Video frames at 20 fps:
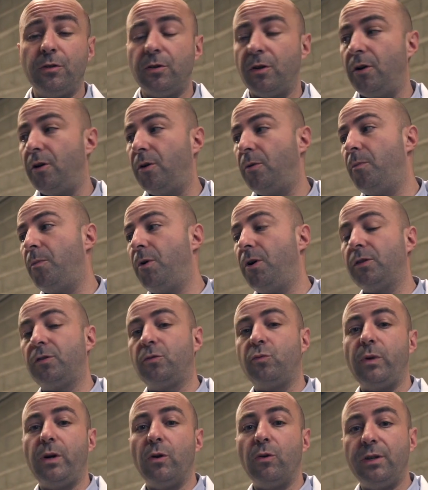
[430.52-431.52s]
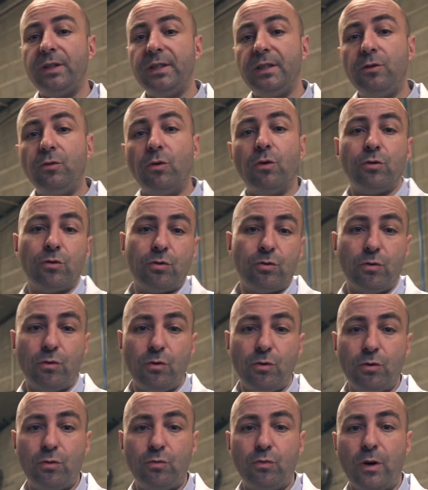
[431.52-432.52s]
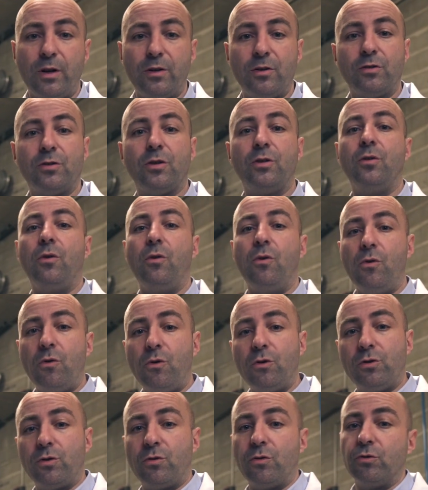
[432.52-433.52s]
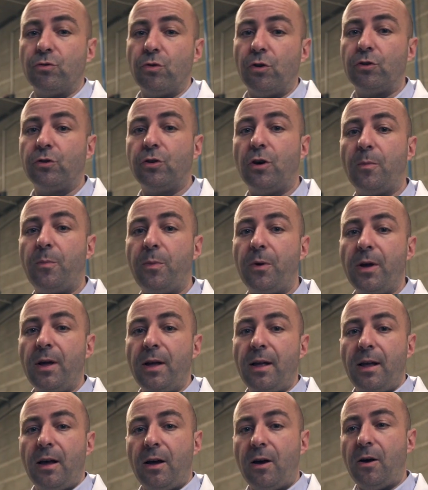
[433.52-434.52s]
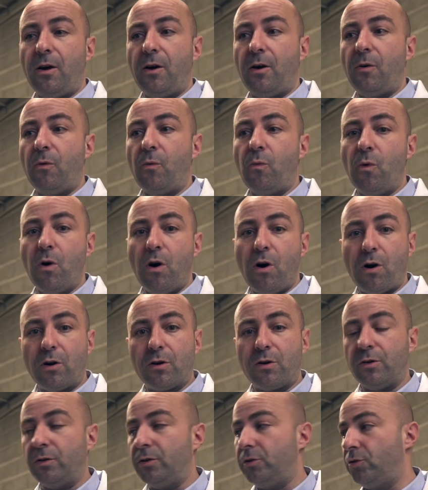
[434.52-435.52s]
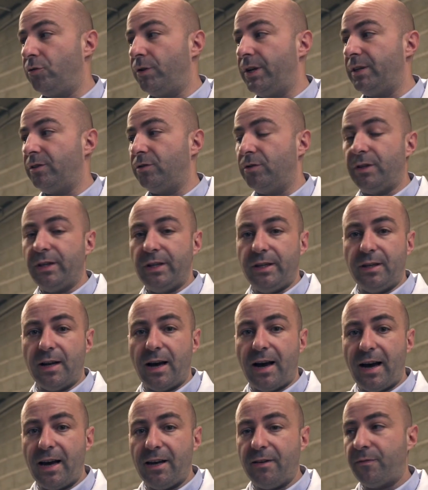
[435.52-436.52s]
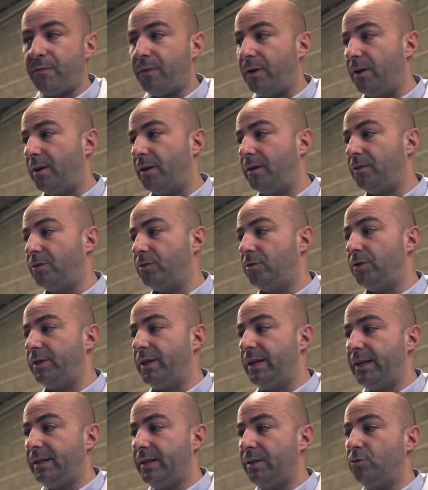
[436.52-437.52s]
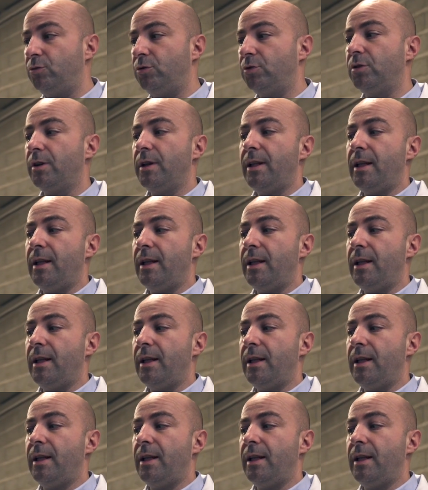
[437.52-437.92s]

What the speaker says: but we all need also to understand how the control top work during the daily life and the daily use.